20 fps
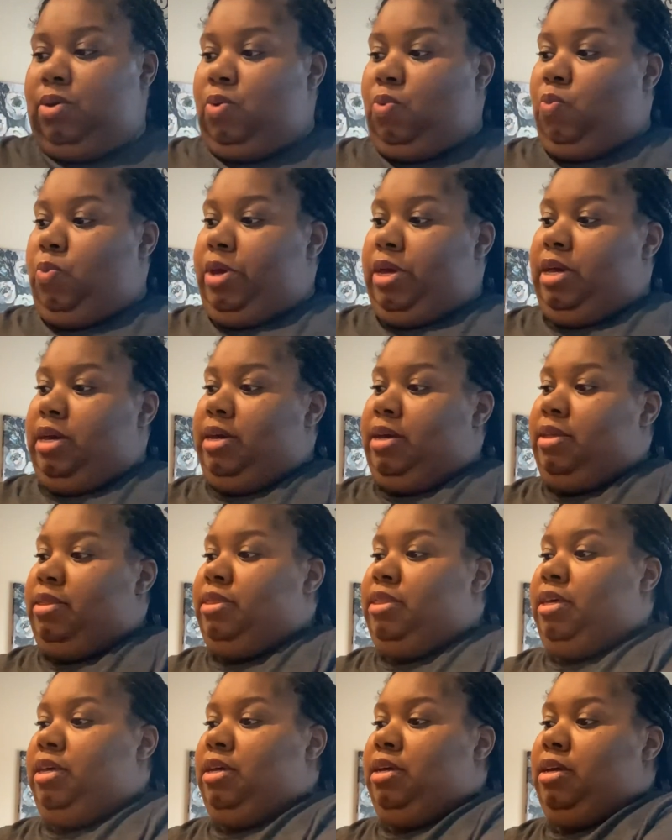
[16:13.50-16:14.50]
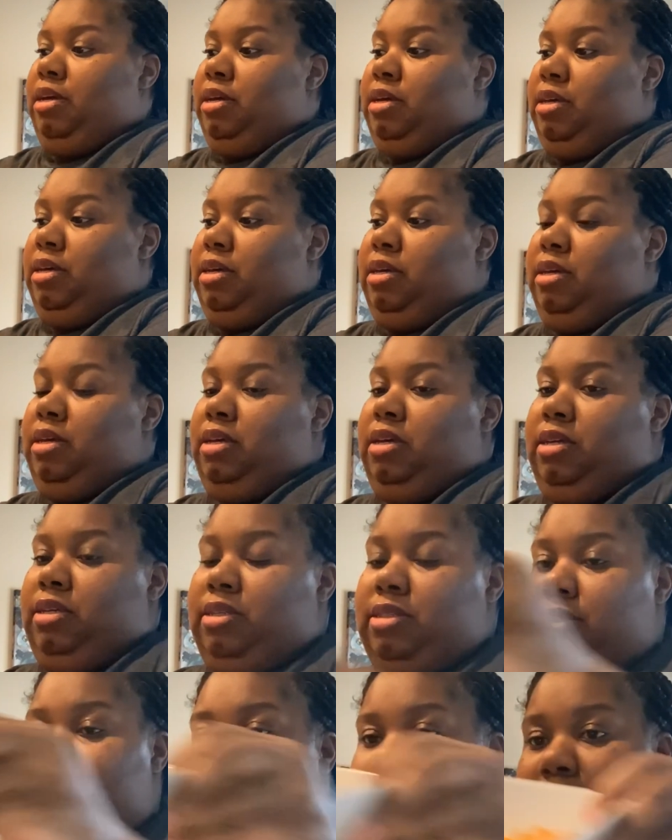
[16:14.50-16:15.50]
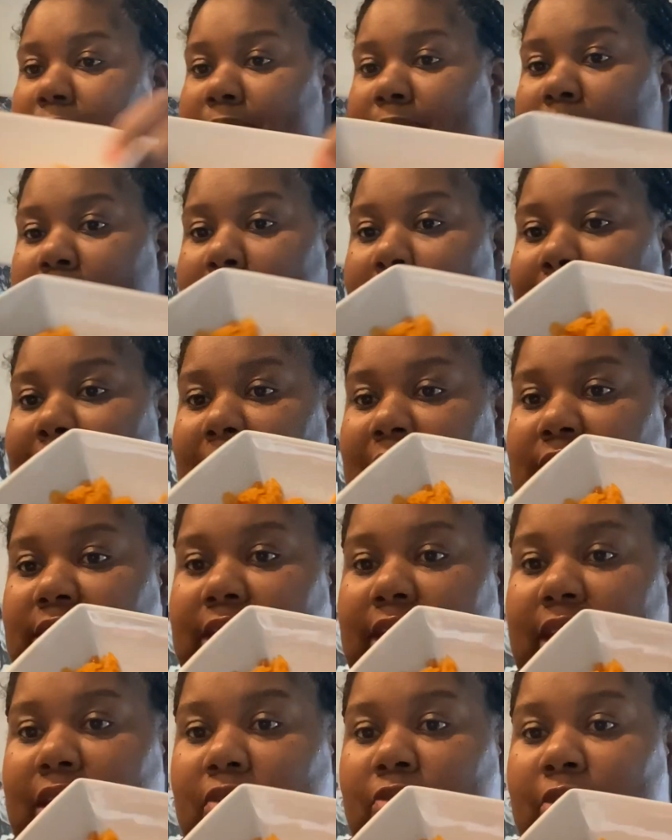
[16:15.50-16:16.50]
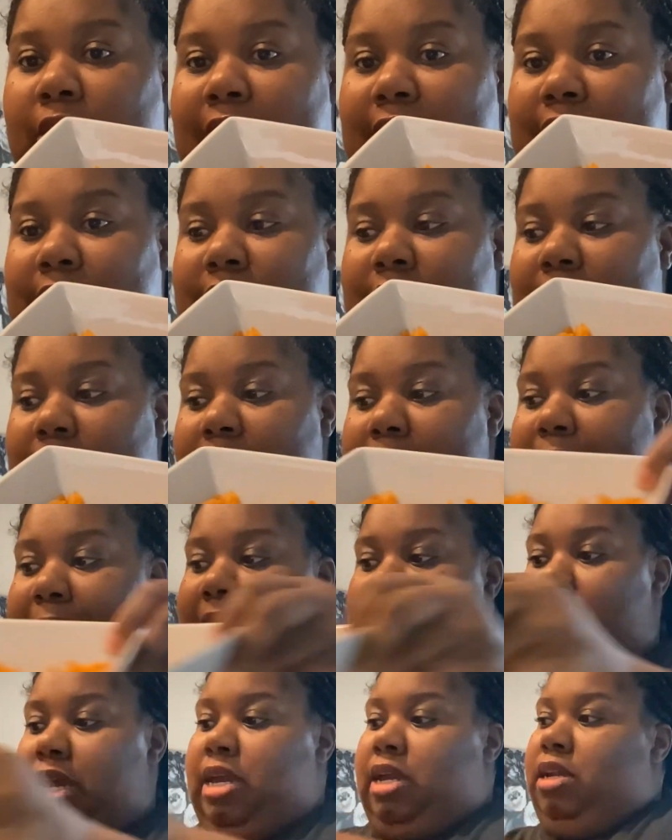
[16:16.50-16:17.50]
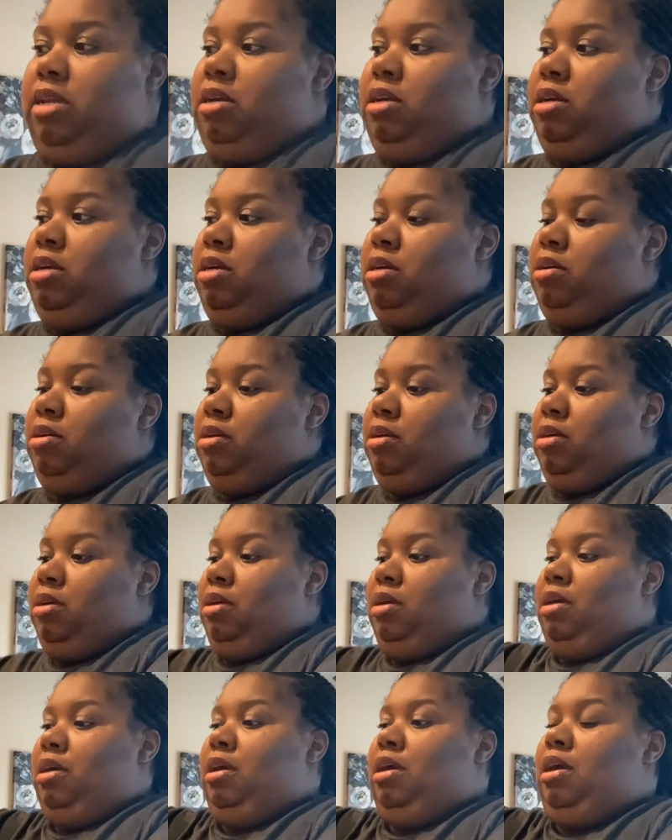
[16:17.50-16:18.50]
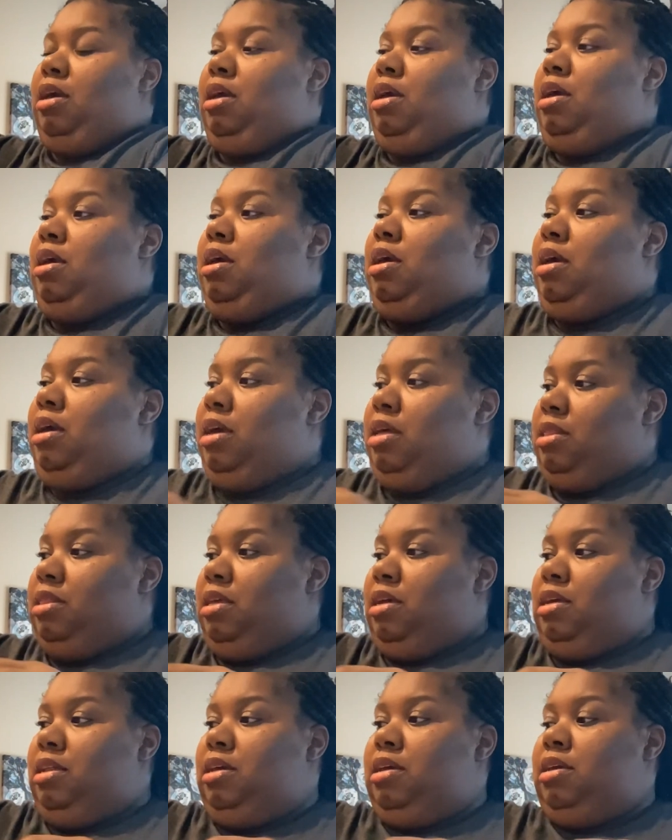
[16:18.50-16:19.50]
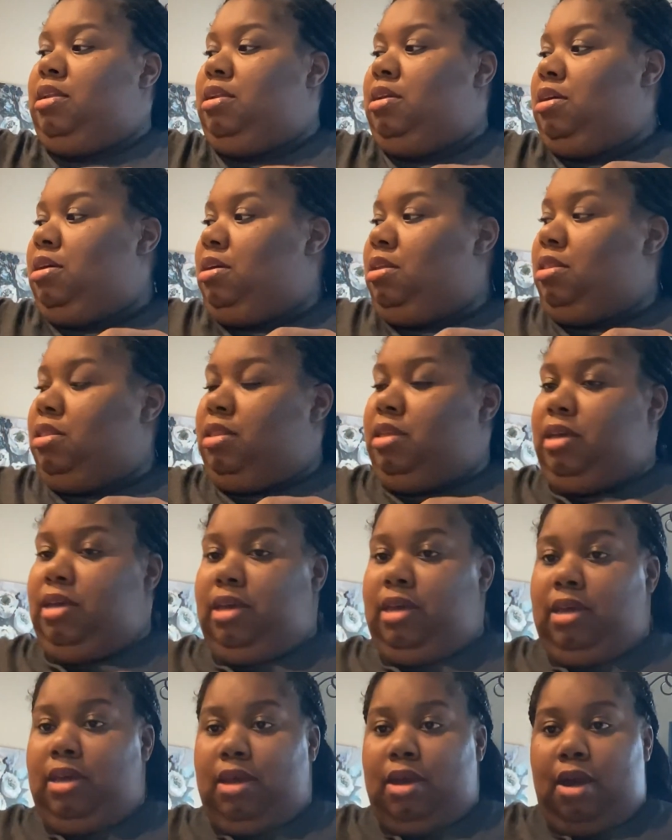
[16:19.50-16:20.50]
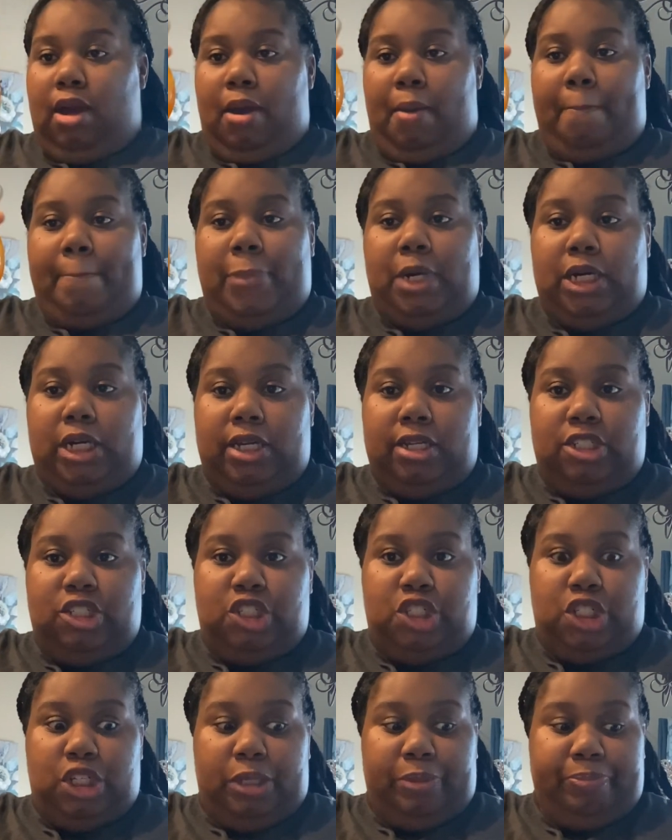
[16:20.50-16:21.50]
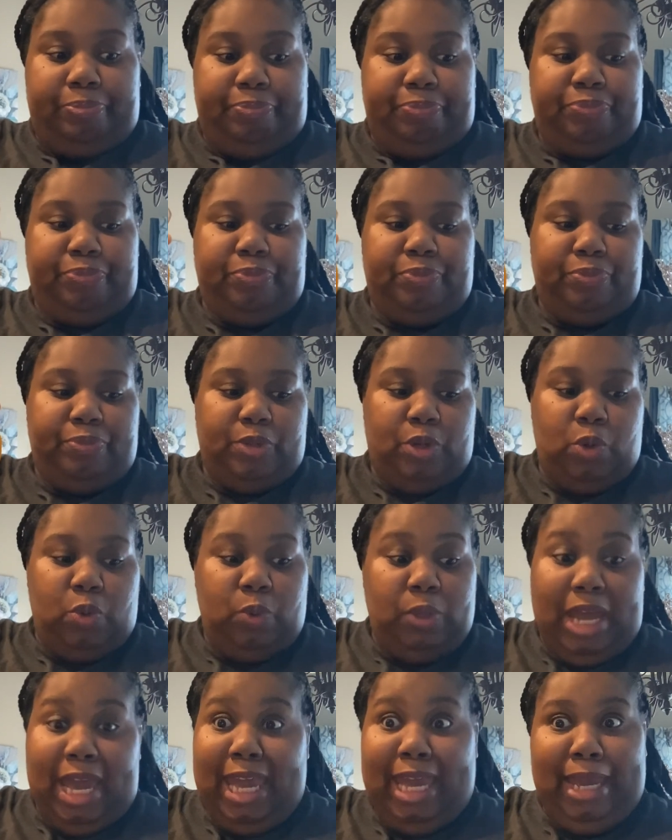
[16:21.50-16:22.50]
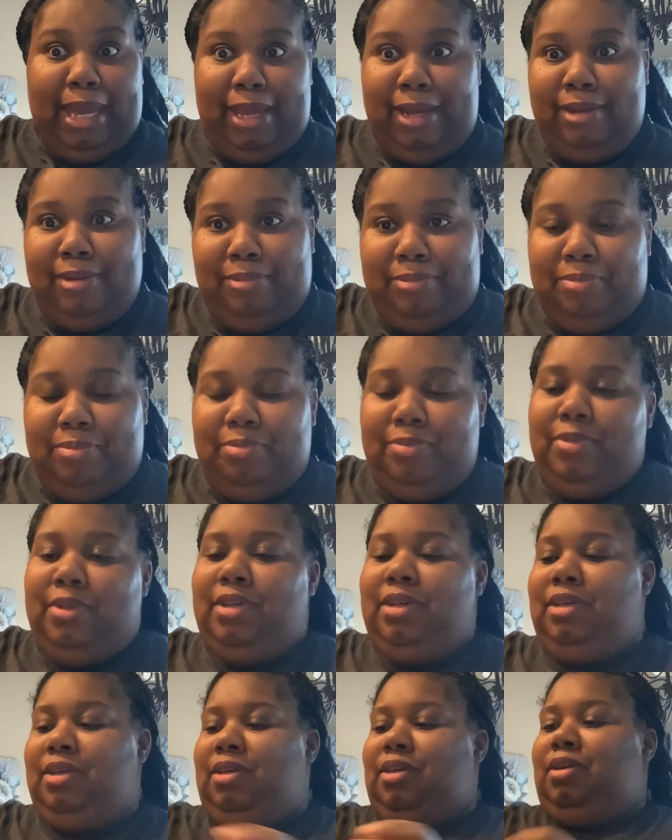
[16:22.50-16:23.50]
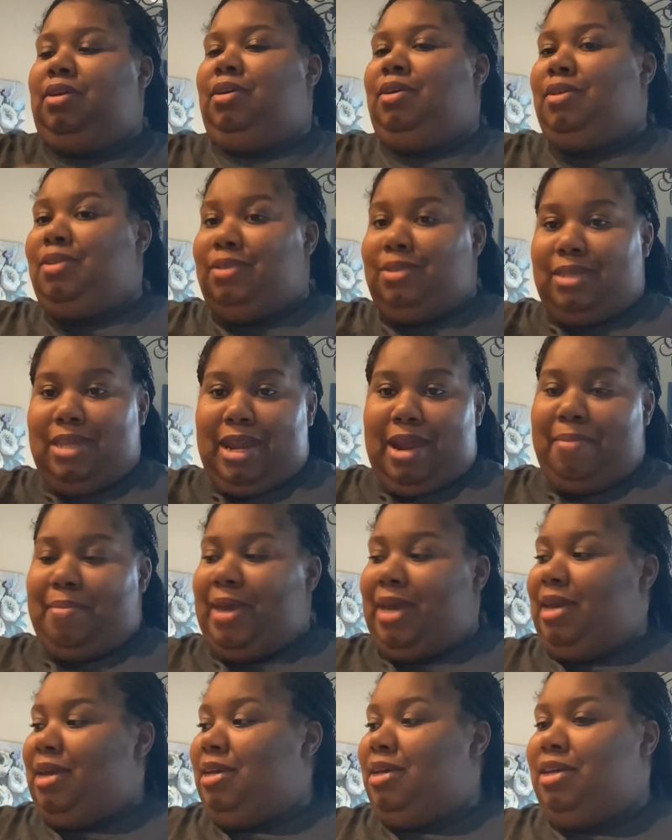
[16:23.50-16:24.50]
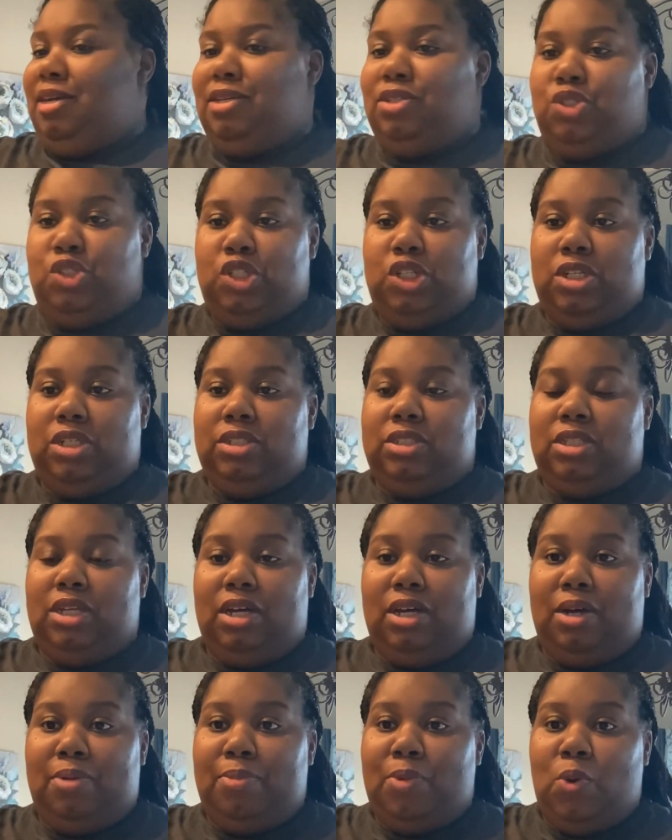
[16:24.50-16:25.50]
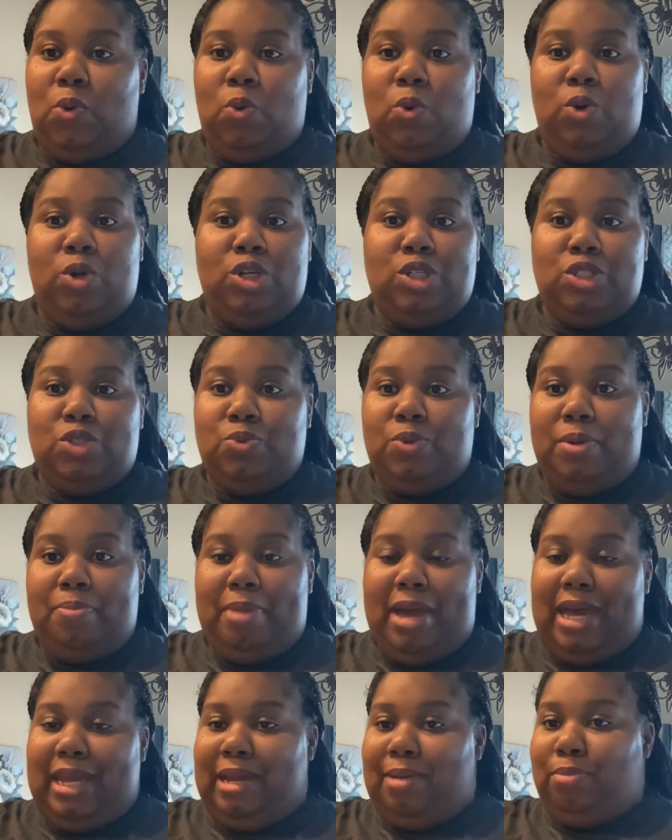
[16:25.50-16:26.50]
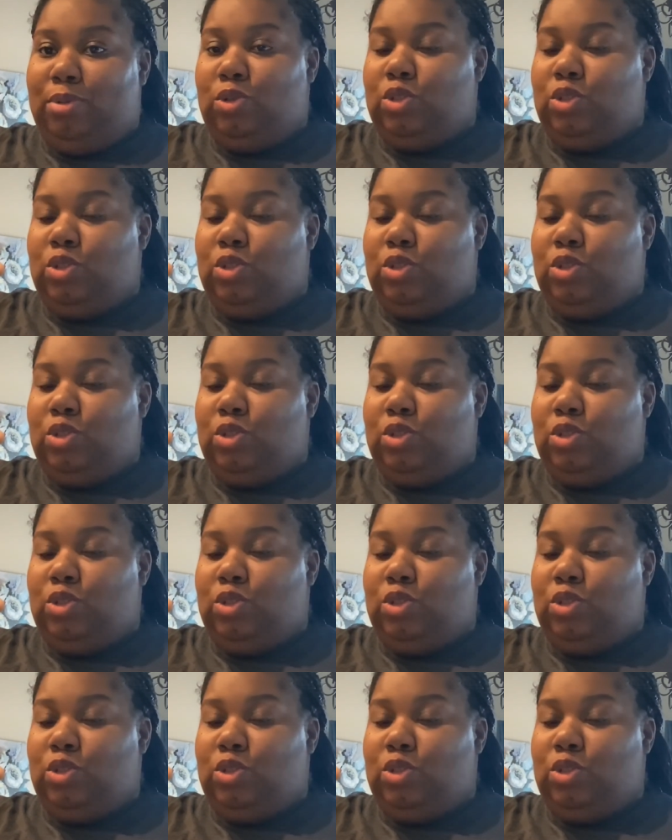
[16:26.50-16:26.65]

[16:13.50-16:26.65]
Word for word: with some Mexican rice that I made. And then the punch Kool-Aid that I made. It's just um, orange with pineapple